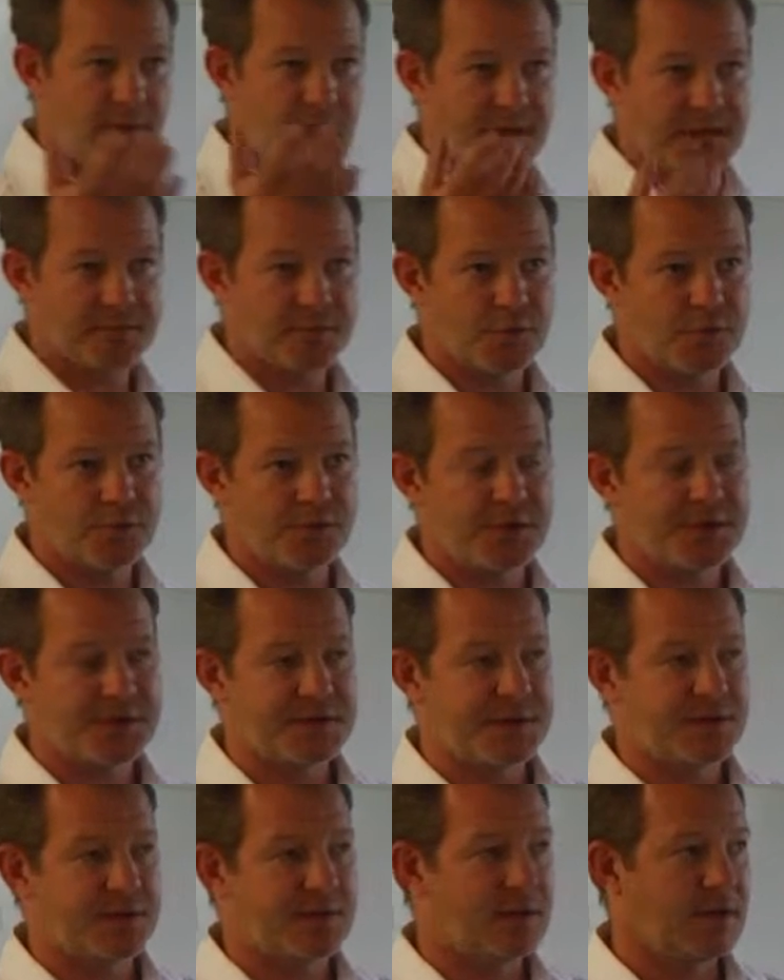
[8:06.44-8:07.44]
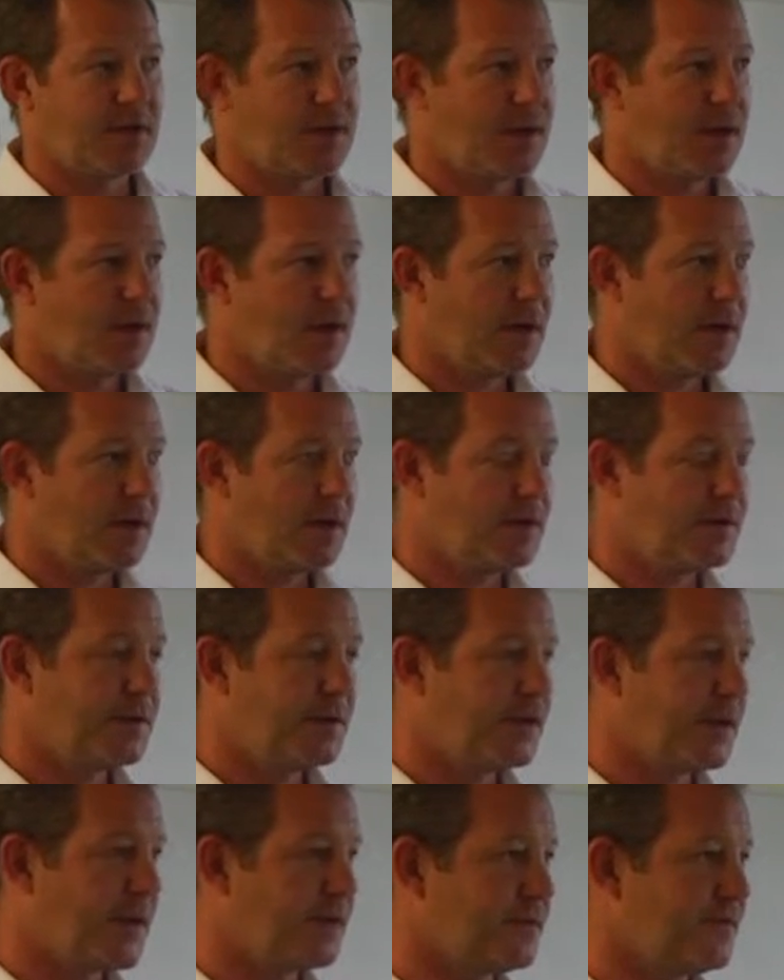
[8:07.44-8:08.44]
read his more recent uh,
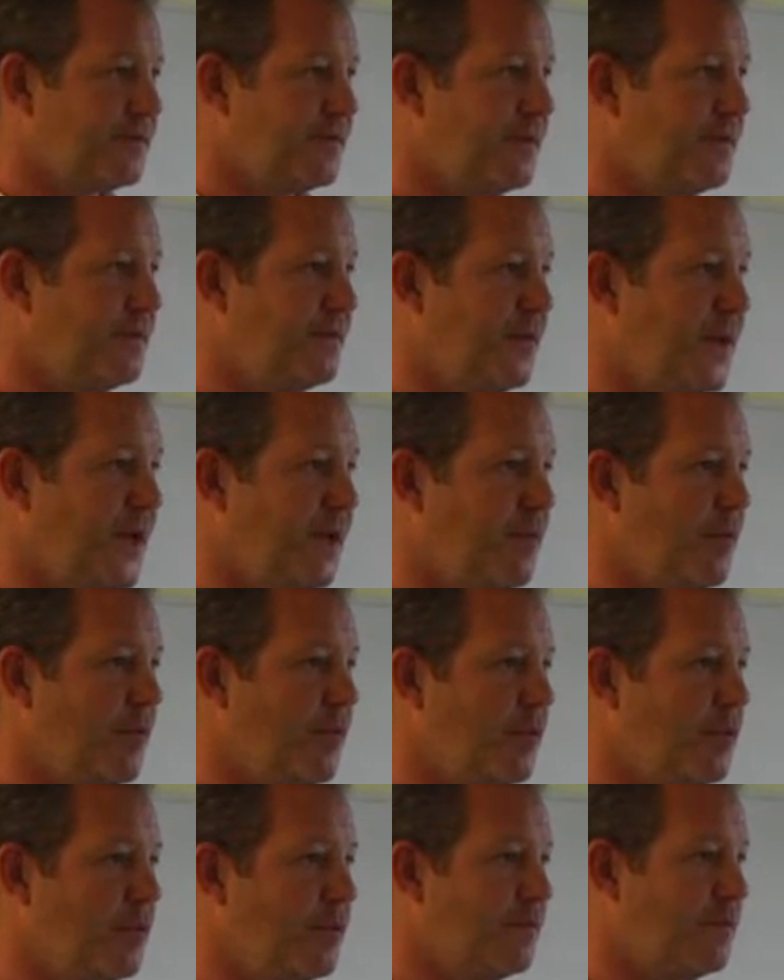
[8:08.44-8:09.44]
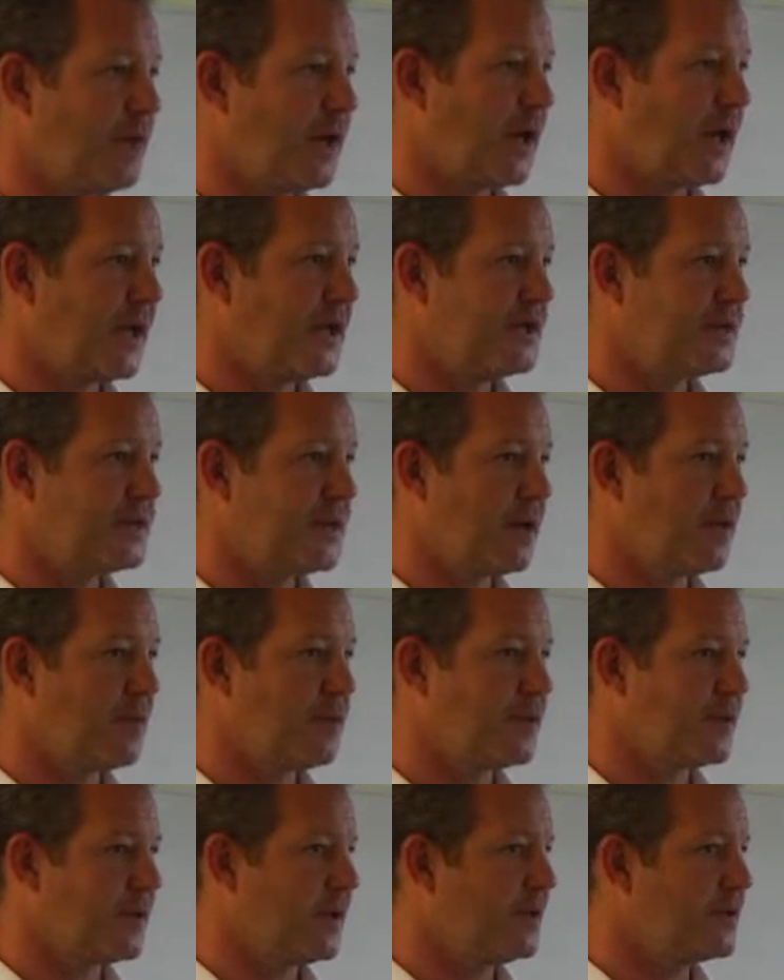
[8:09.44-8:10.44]
2015 report for Claystone,
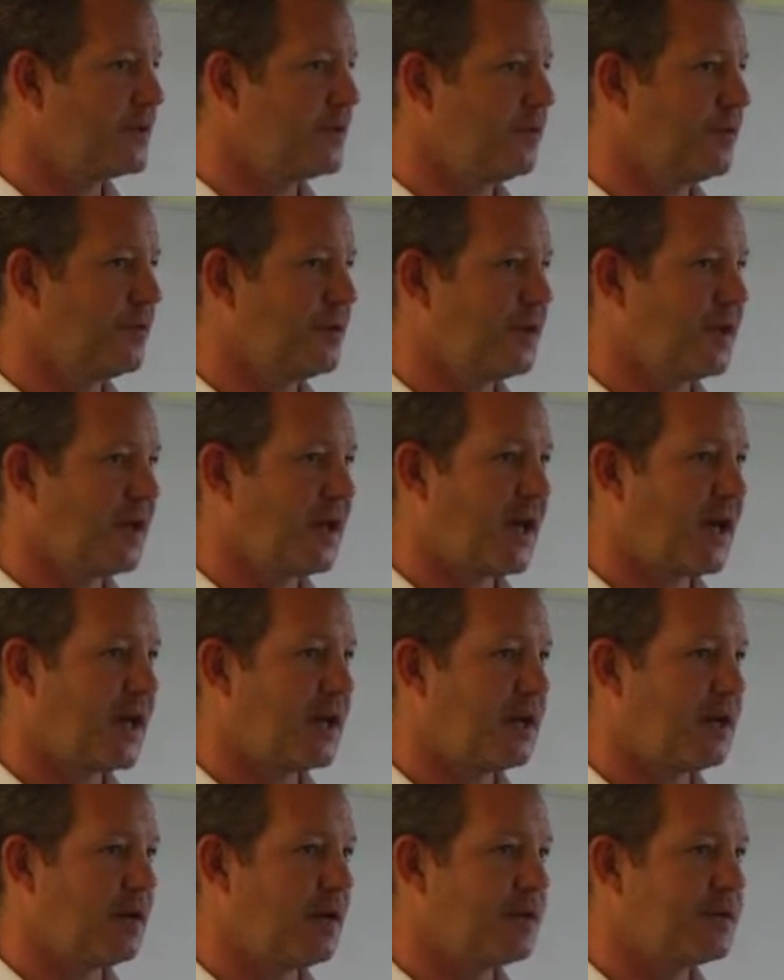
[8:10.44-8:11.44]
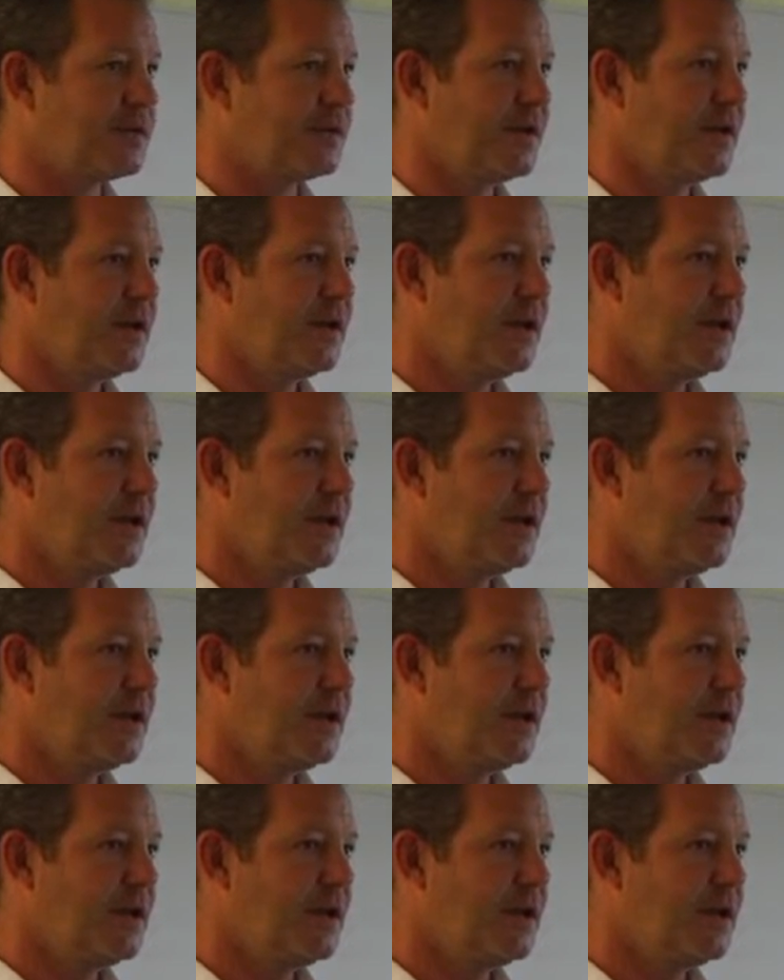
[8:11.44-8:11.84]
which I think is called A Decade Lost,